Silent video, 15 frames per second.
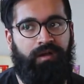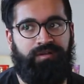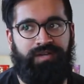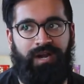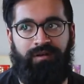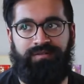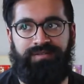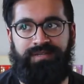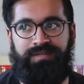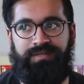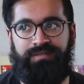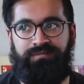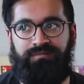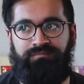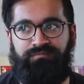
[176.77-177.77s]

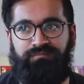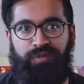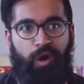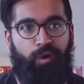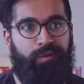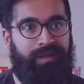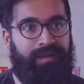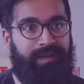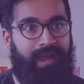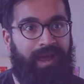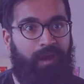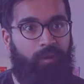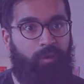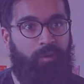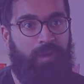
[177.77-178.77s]
charities going
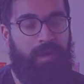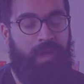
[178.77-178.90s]
now.